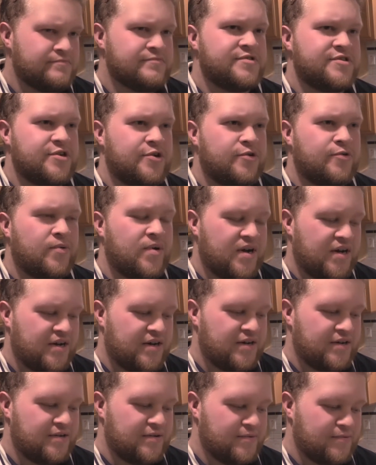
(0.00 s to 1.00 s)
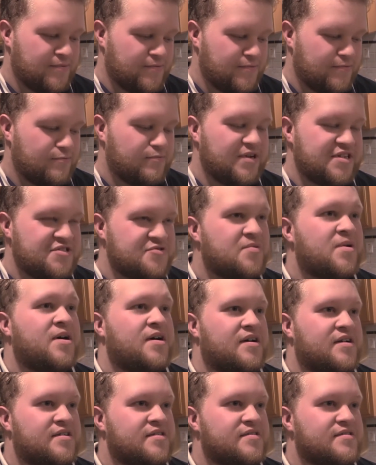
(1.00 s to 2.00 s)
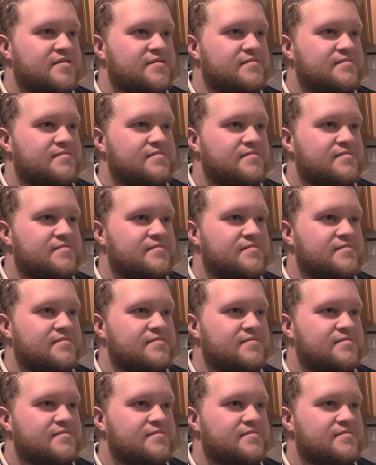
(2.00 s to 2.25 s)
So, uh, what's wrong?